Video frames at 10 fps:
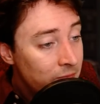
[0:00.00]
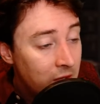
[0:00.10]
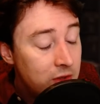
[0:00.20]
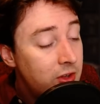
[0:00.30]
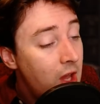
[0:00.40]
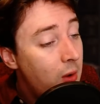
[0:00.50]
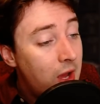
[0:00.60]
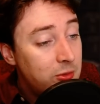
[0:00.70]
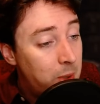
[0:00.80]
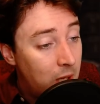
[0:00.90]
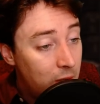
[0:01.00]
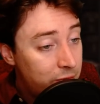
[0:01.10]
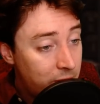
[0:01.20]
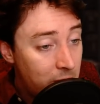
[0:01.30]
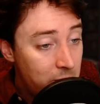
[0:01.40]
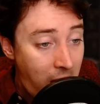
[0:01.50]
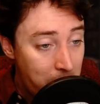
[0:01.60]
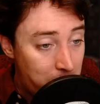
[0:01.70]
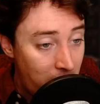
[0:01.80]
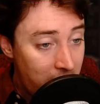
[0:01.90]
And so, I suppose, from my
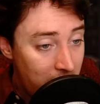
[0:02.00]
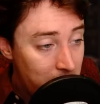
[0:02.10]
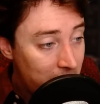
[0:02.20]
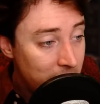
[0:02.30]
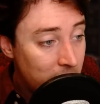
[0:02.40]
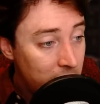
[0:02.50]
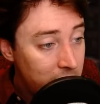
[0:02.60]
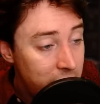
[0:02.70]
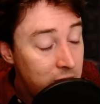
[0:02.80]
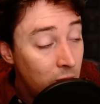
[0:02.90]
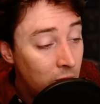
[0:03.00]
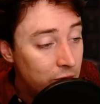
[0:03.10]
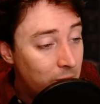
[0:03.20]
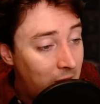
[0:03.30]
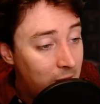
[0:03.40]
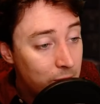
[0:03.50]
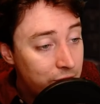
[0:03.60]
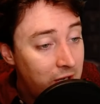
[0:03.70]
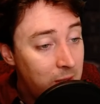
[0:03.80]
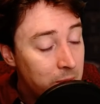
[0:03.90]
brain, it must have got into yours while you were
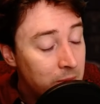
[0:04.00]
asleep.